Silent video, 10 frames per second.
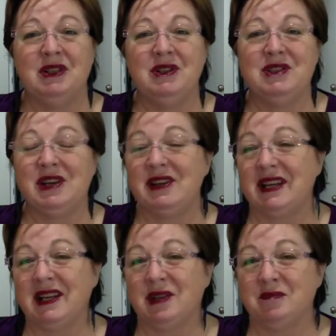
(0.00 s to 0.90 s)
who don't
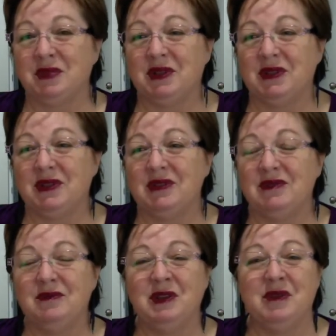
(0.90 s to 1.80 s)
get on board
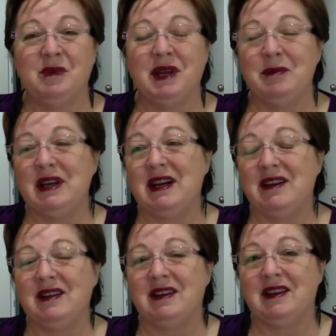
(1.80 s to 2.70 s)
with where we
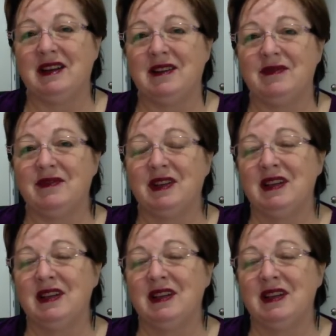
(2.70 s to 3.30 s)
are at life.